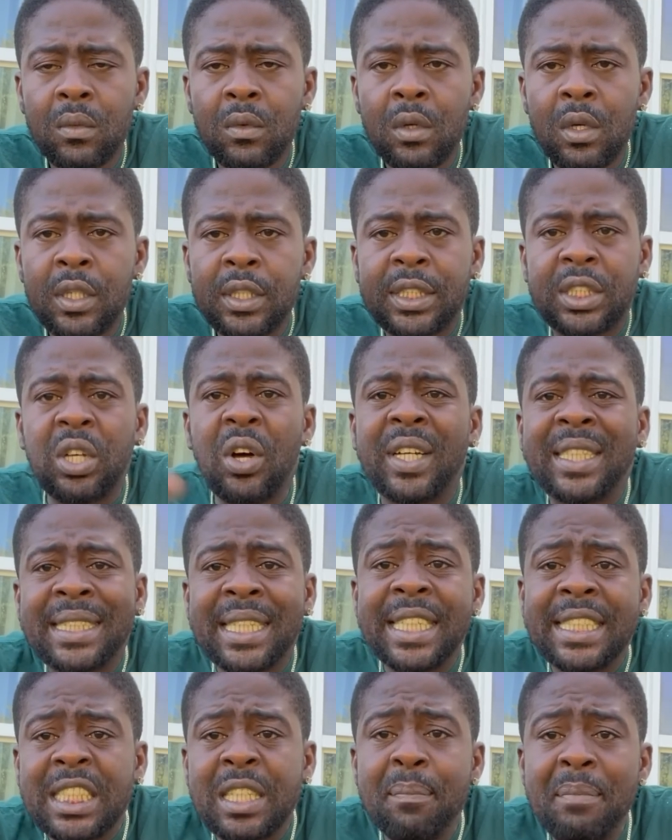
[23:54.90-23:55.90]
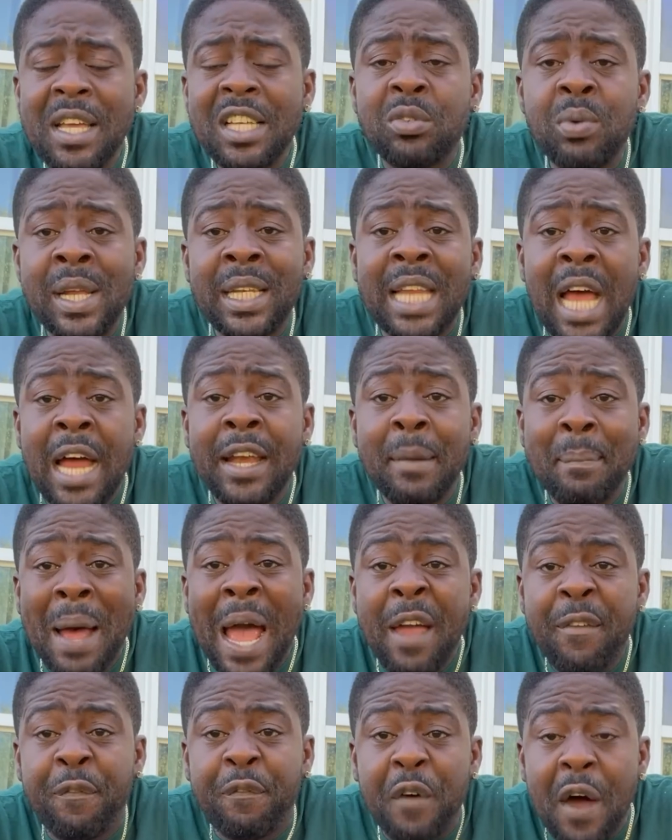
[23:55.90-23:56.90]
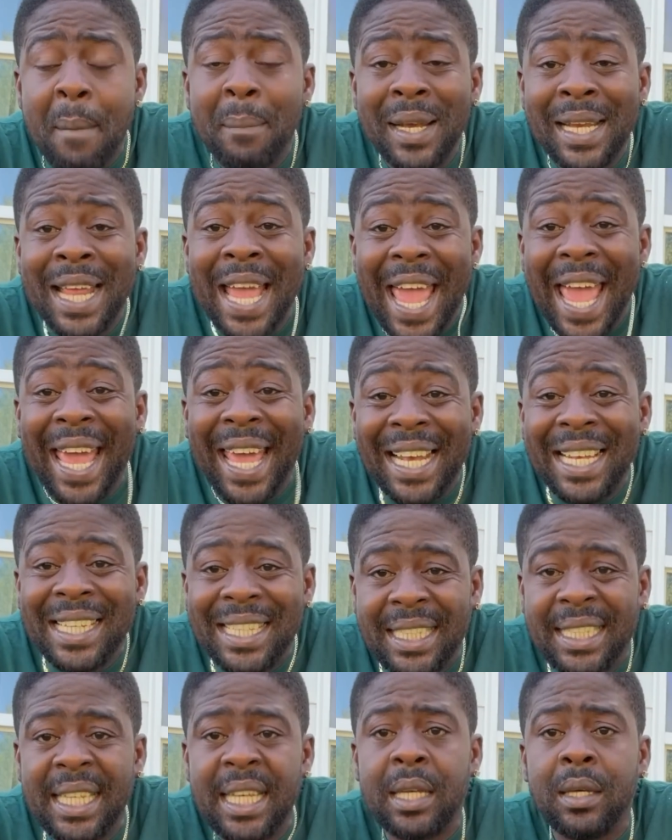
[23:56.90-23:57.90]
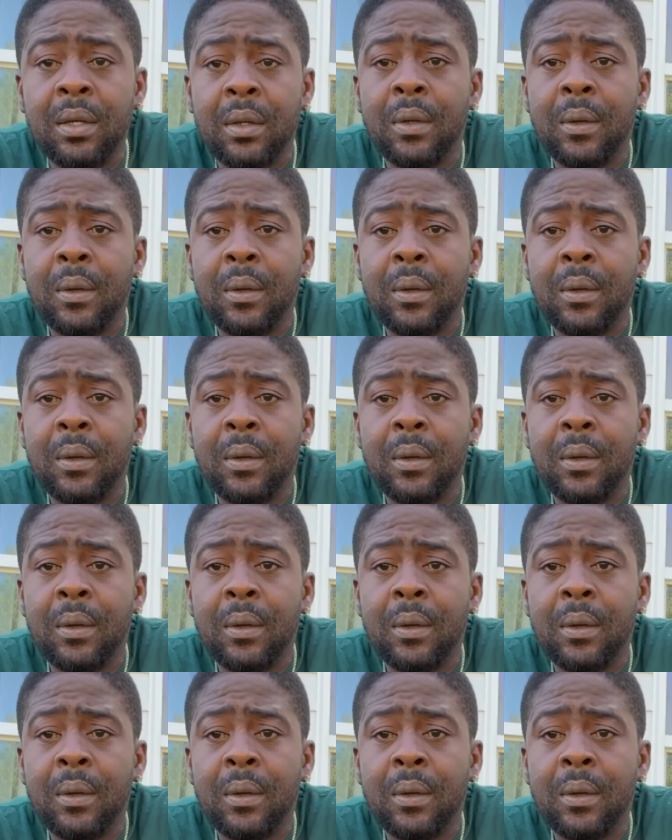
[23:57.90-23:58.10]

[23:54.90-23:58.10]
Success to me is when my family healthy